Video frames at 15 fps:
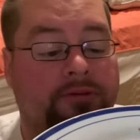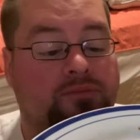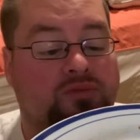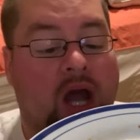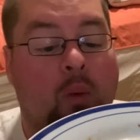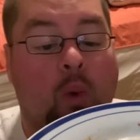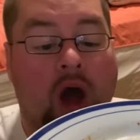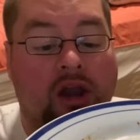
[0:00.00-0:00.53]

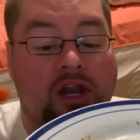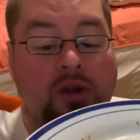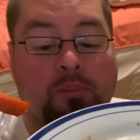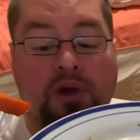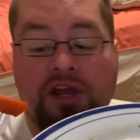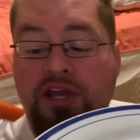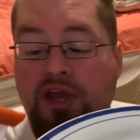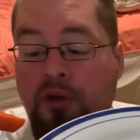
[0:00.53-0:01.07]
I wanted to
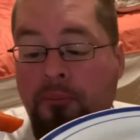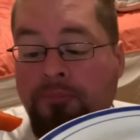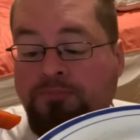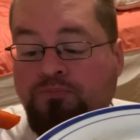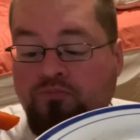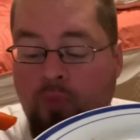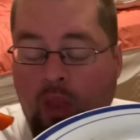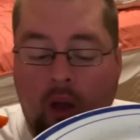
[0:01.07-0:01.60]
bring you
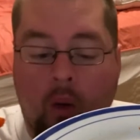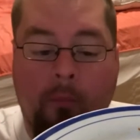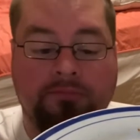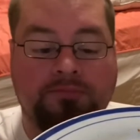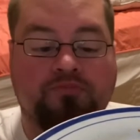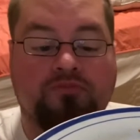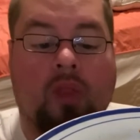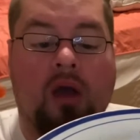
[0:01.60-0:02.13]

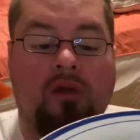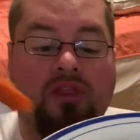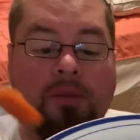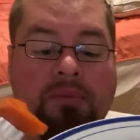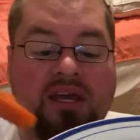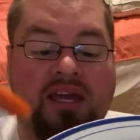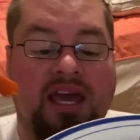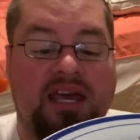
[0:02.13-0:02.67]
the
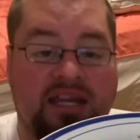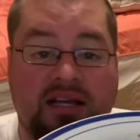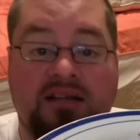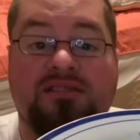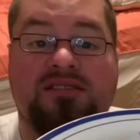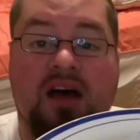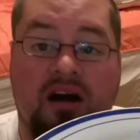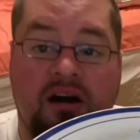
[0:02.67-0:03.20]

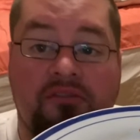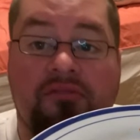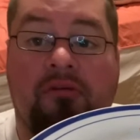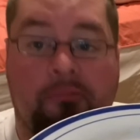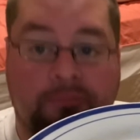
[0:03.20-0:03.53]
beginnings of